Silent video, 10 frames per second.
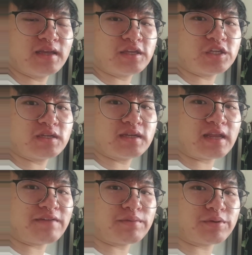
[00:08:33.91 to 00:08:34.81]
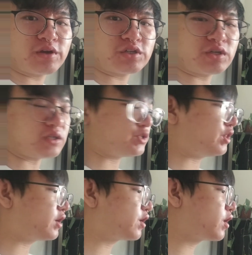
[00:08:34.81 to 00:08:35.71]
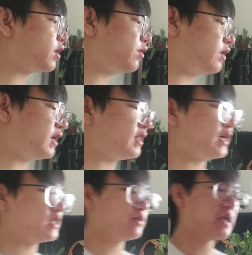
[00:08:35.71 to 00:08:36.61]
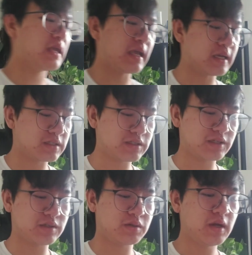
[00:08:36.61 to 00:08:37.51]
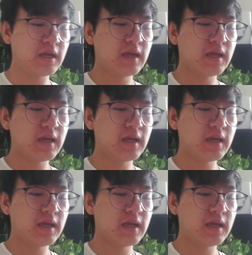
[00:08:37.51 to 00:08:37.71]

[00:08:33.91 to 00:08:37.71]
She did have a purge not too long ago, last week, and so